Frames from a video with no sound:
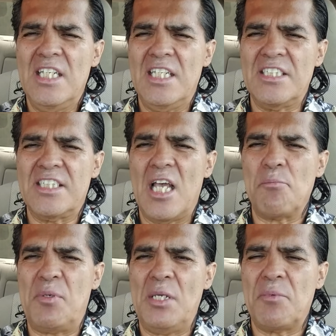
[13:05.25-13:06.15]
that
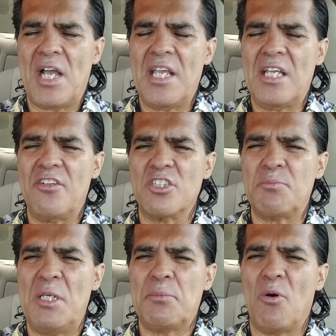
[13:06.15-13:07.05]
there's
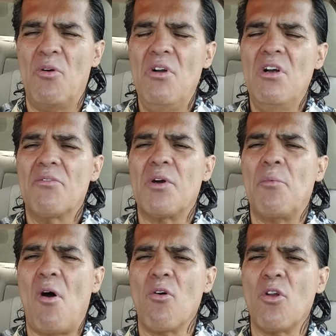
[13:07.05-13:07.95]
people from
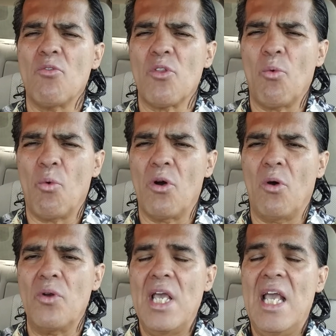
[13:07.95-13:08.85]
all over the
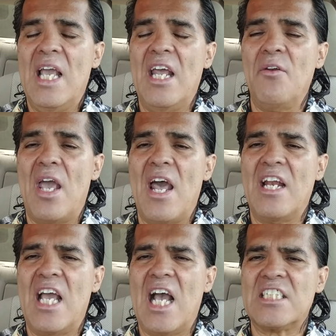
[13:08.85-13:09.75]
world, and
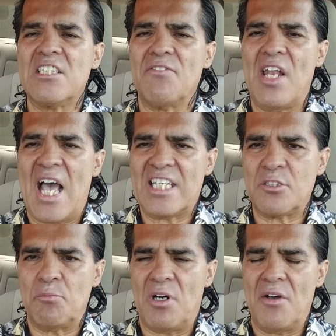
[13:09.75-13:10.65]
as of last
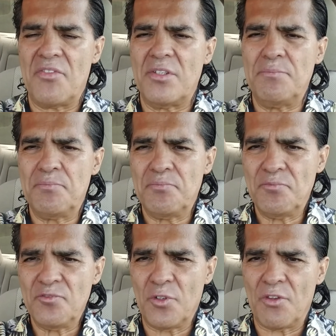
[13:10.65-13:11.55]
month,
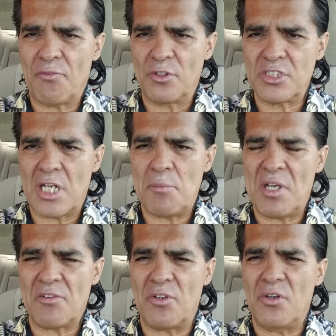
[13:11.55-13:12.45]
for the first time
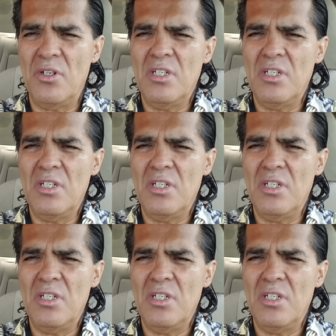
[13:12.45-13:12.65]
ever,